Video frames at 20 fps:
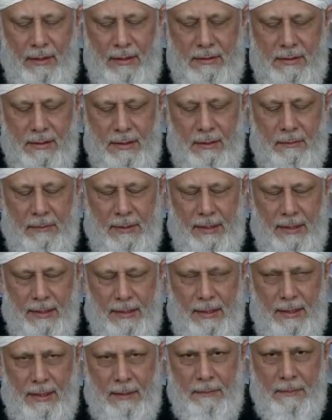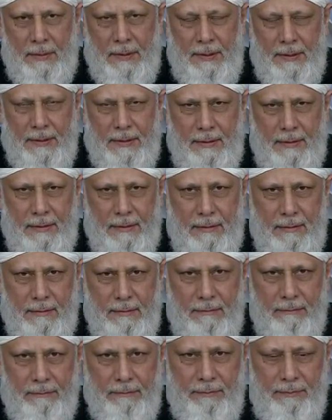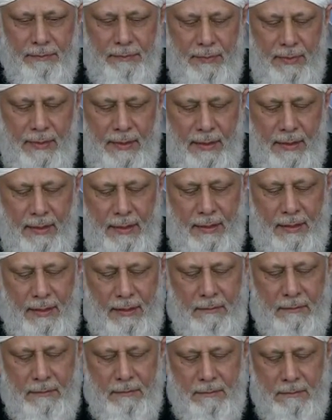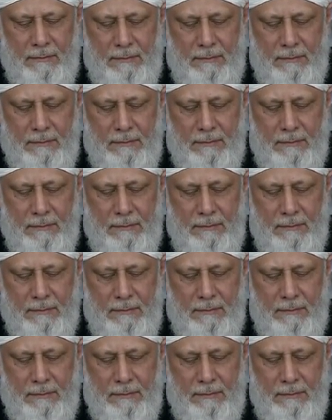And this, the effort of the media is always there